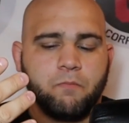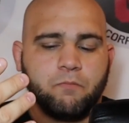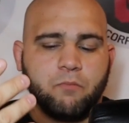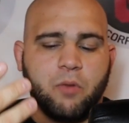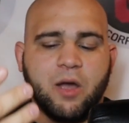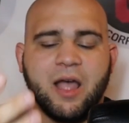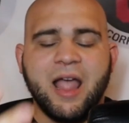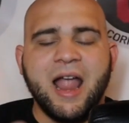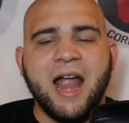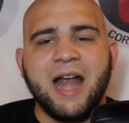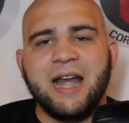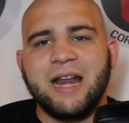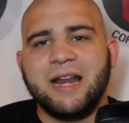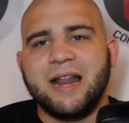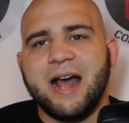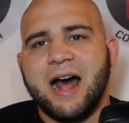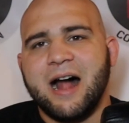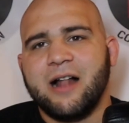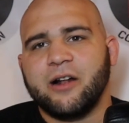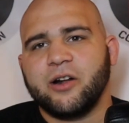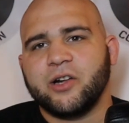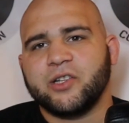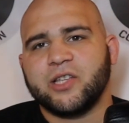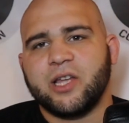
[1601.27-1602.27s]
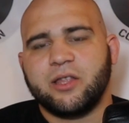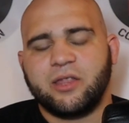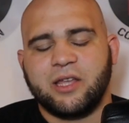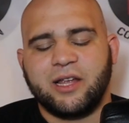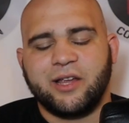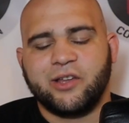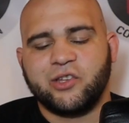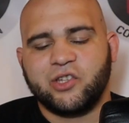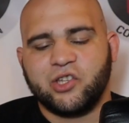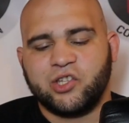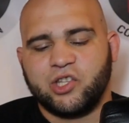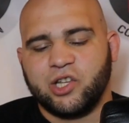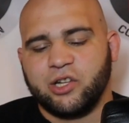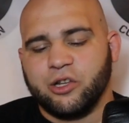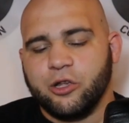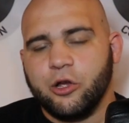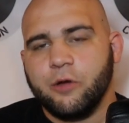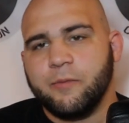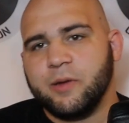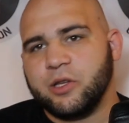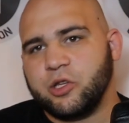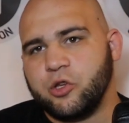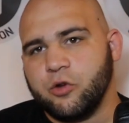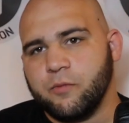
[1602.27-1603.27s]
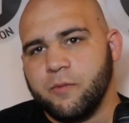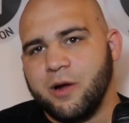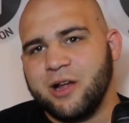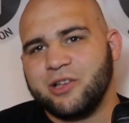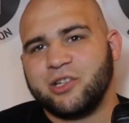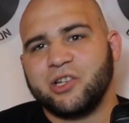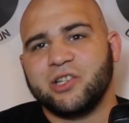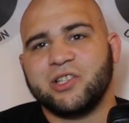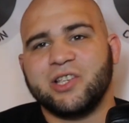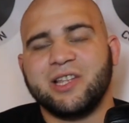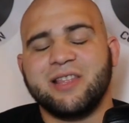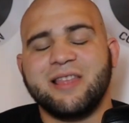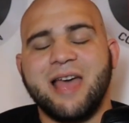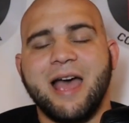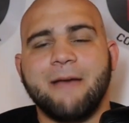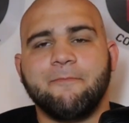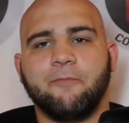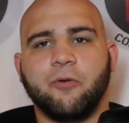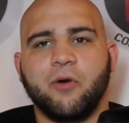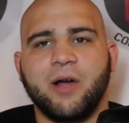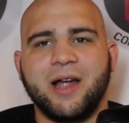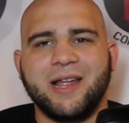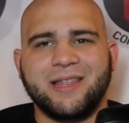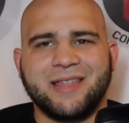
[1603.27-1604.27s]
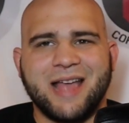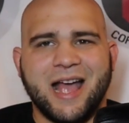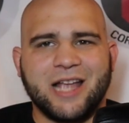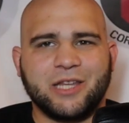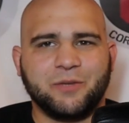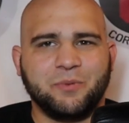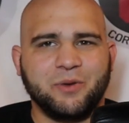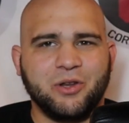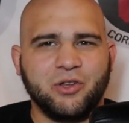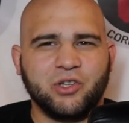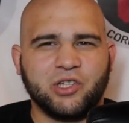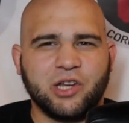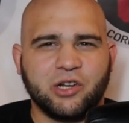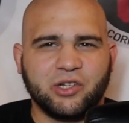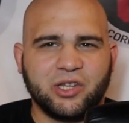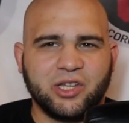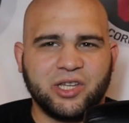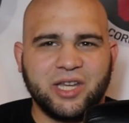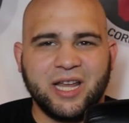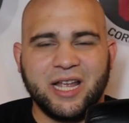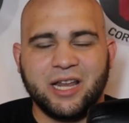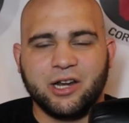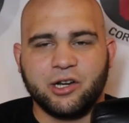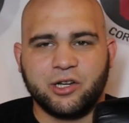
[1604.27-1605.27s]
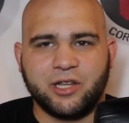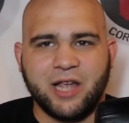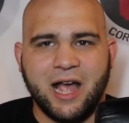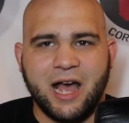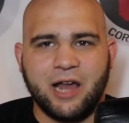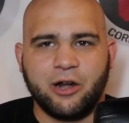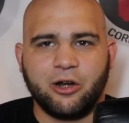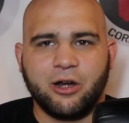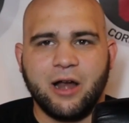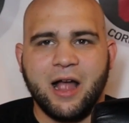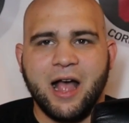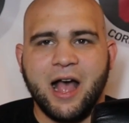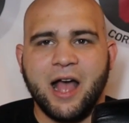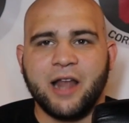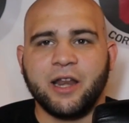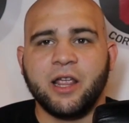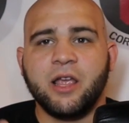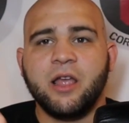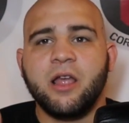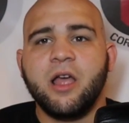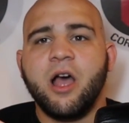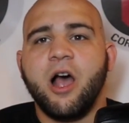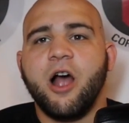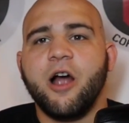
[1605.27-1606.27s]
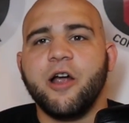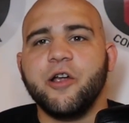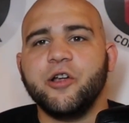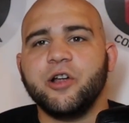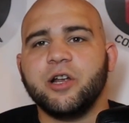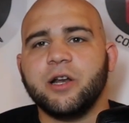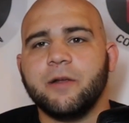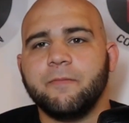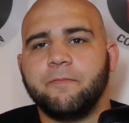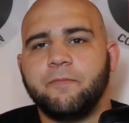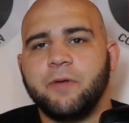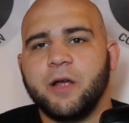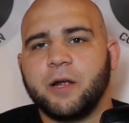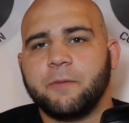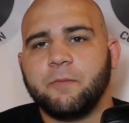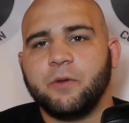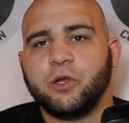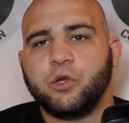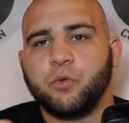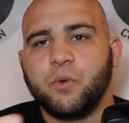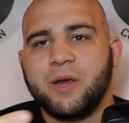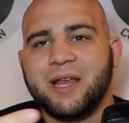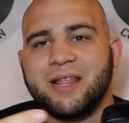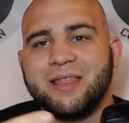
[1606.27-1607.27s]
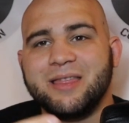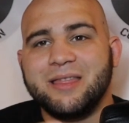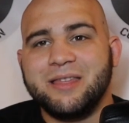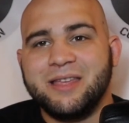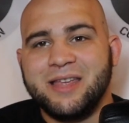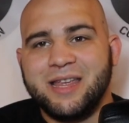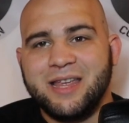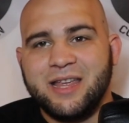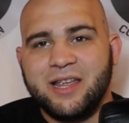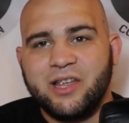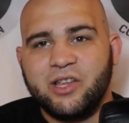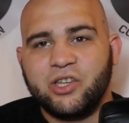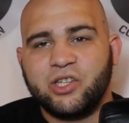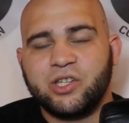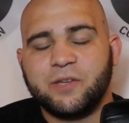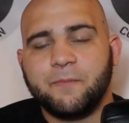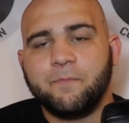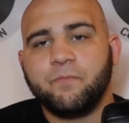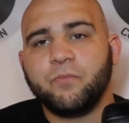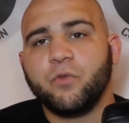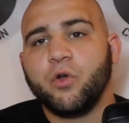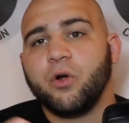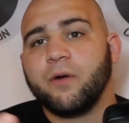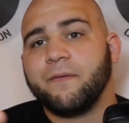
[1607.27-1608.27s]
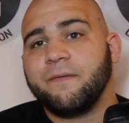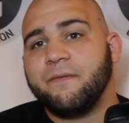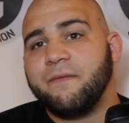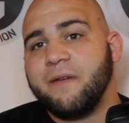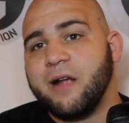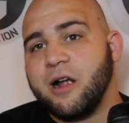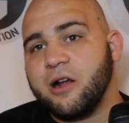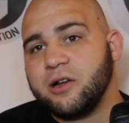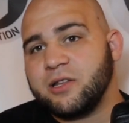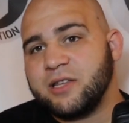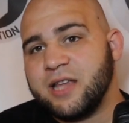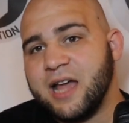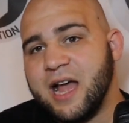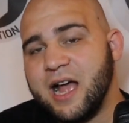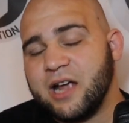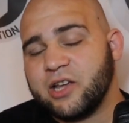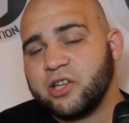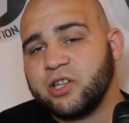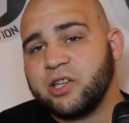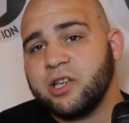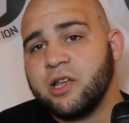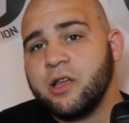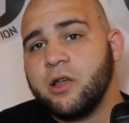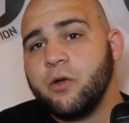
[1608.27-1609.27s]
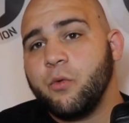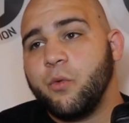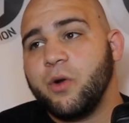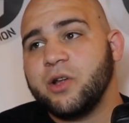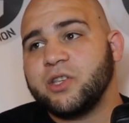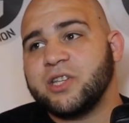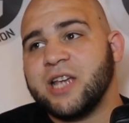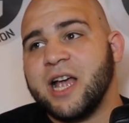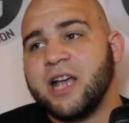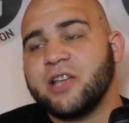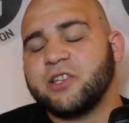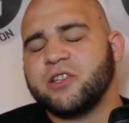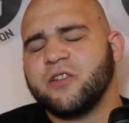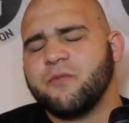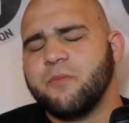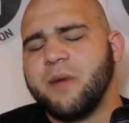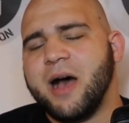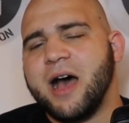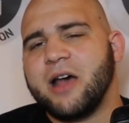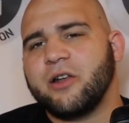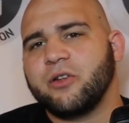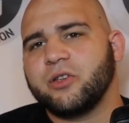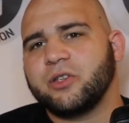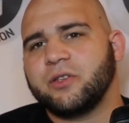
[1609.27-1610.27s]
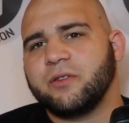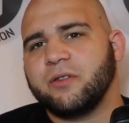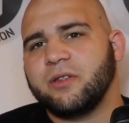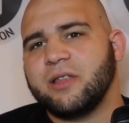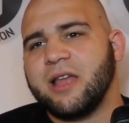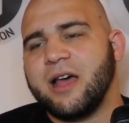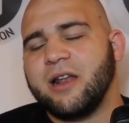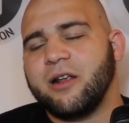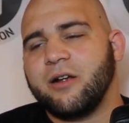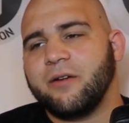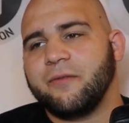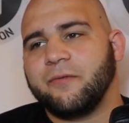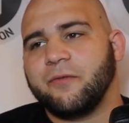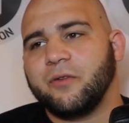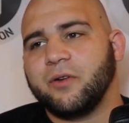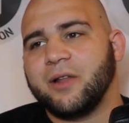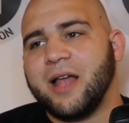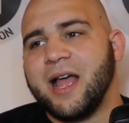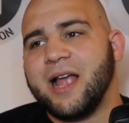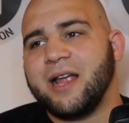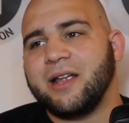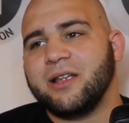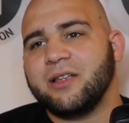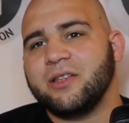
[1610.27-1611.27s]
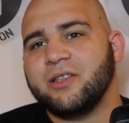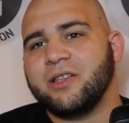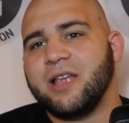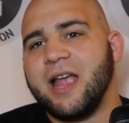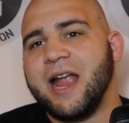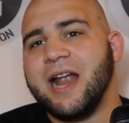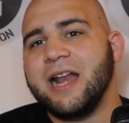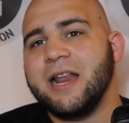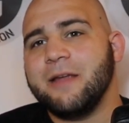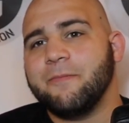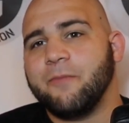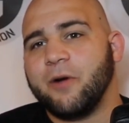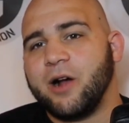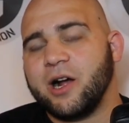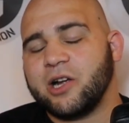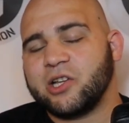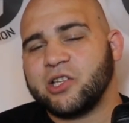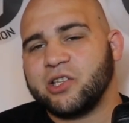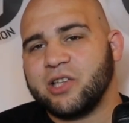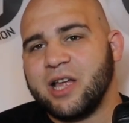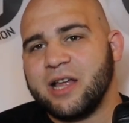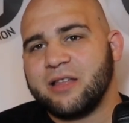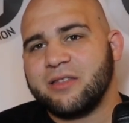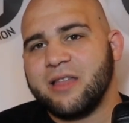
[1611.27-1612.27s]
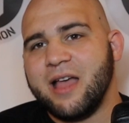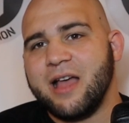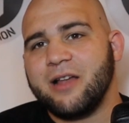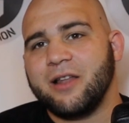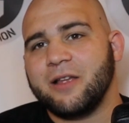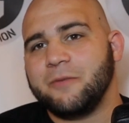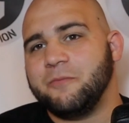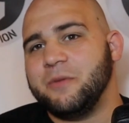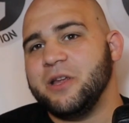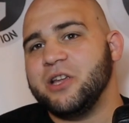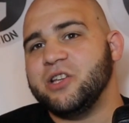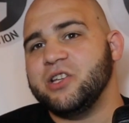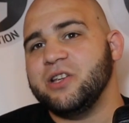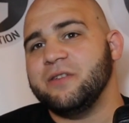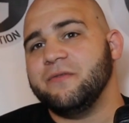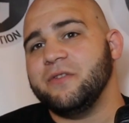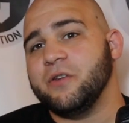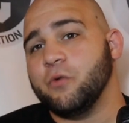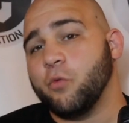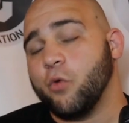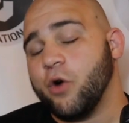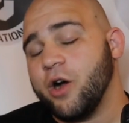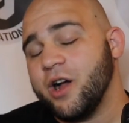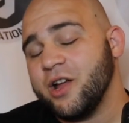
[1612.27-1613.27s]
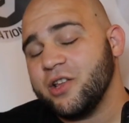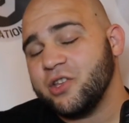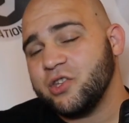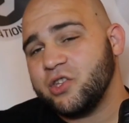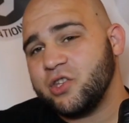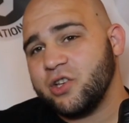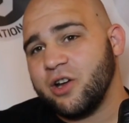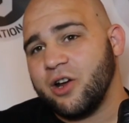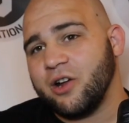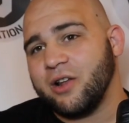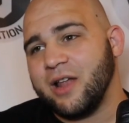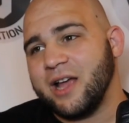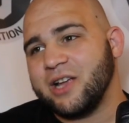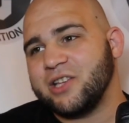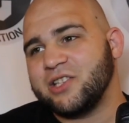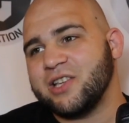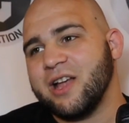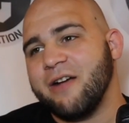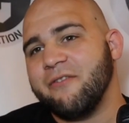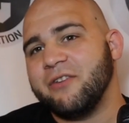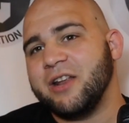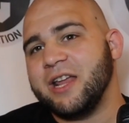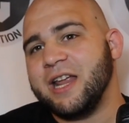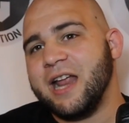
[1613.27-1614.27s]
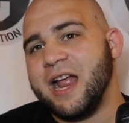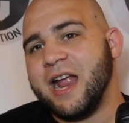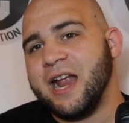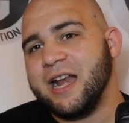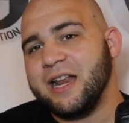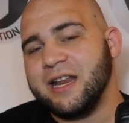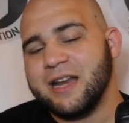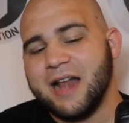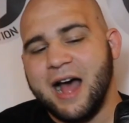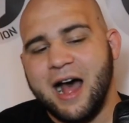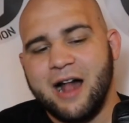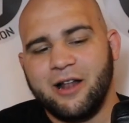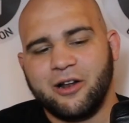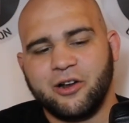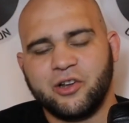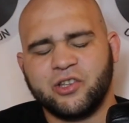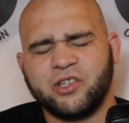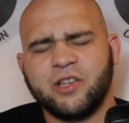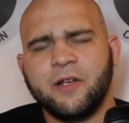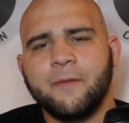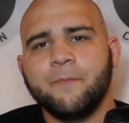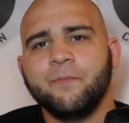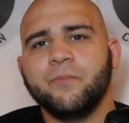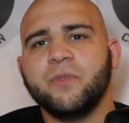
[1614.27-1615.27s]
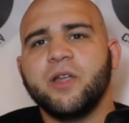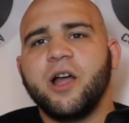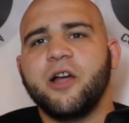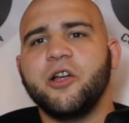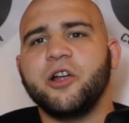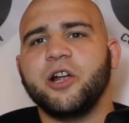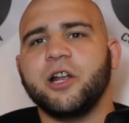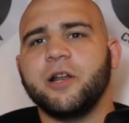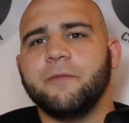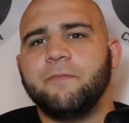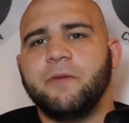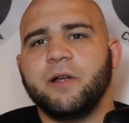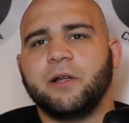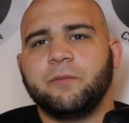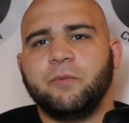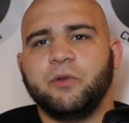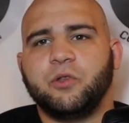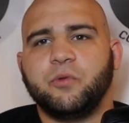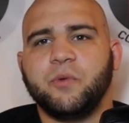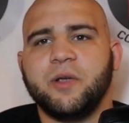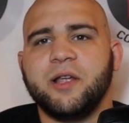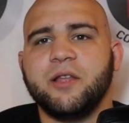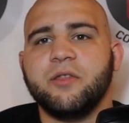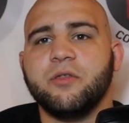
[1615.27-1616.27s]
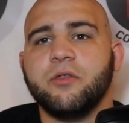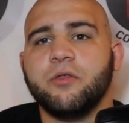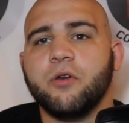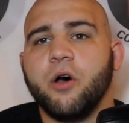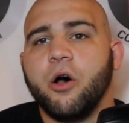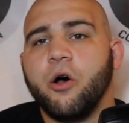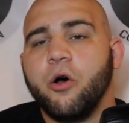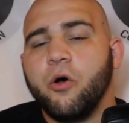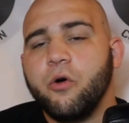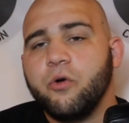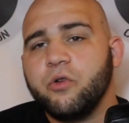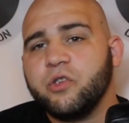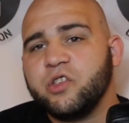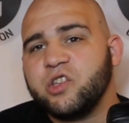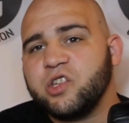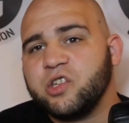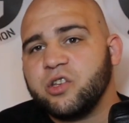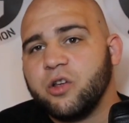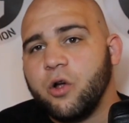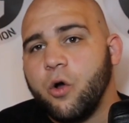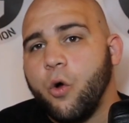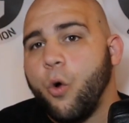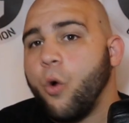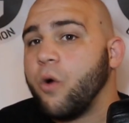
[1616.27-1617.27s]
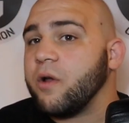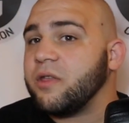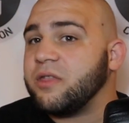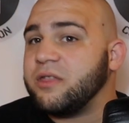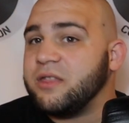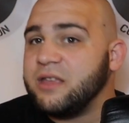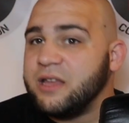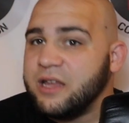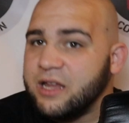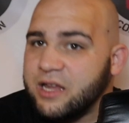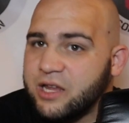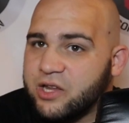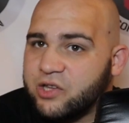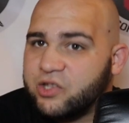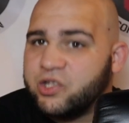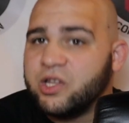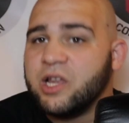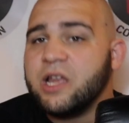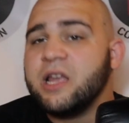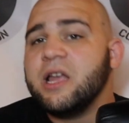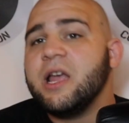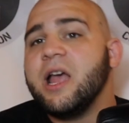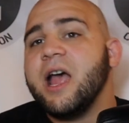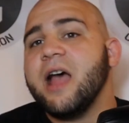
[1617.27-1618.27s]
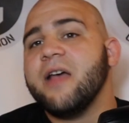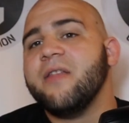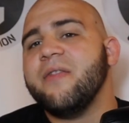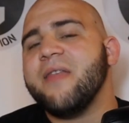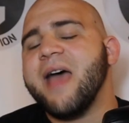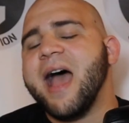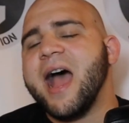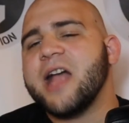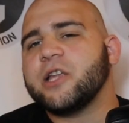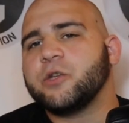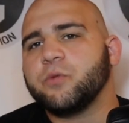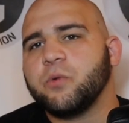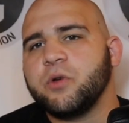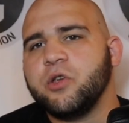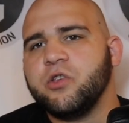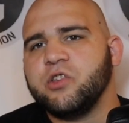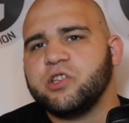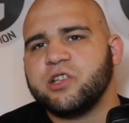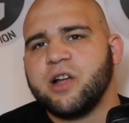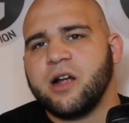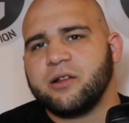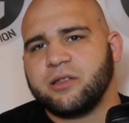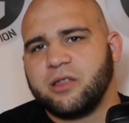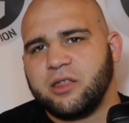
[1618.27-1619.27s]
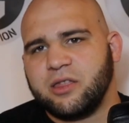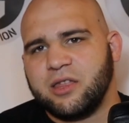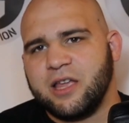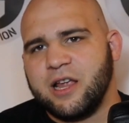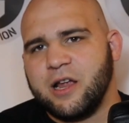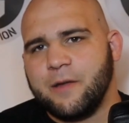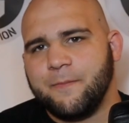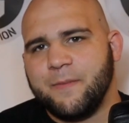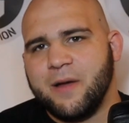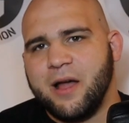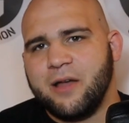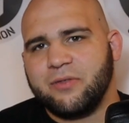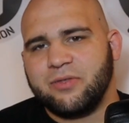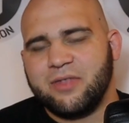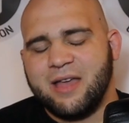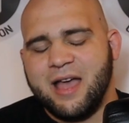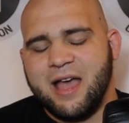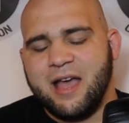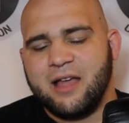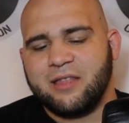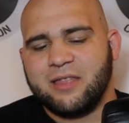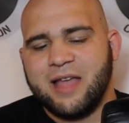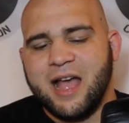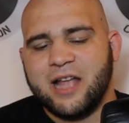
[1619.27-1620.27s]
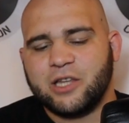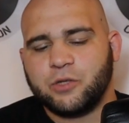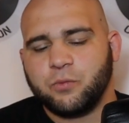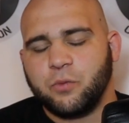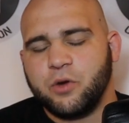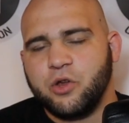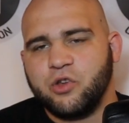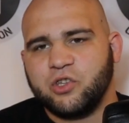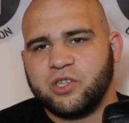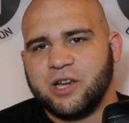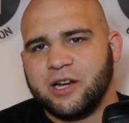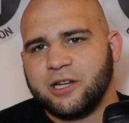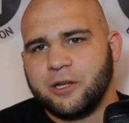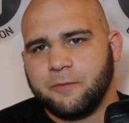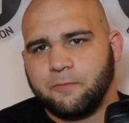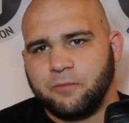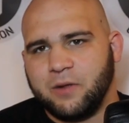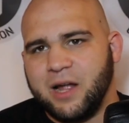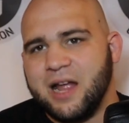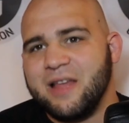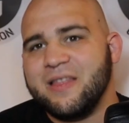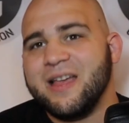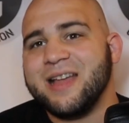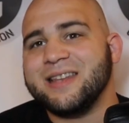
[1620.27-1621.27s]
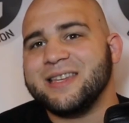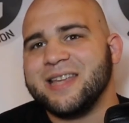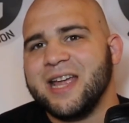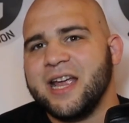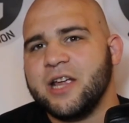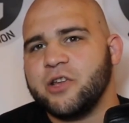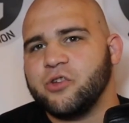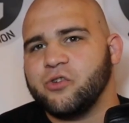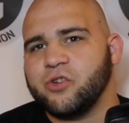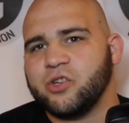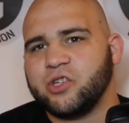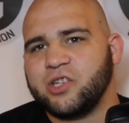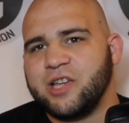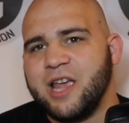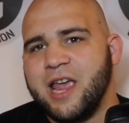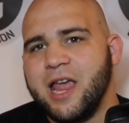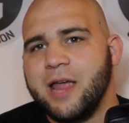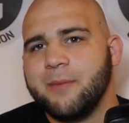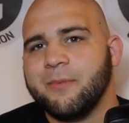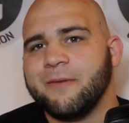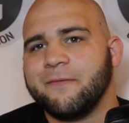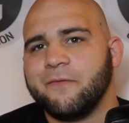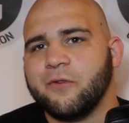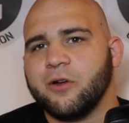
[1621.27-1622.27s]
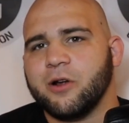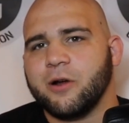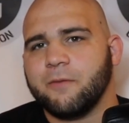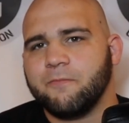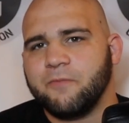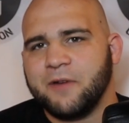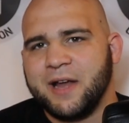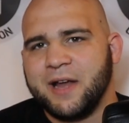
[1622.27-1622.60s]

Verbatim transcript: But eighty dollars I think is just a little bit too much, because at that point, that's when you start to teeter-totter on, are you going to pick between these or Fairtex, which has some models that are for like eighty bucks like that, like B G V ones are like seventy, eighty dollars. Are you going to pick between those or these? And that's where you start to think about that. That's where you start to play that dangerous game if you're a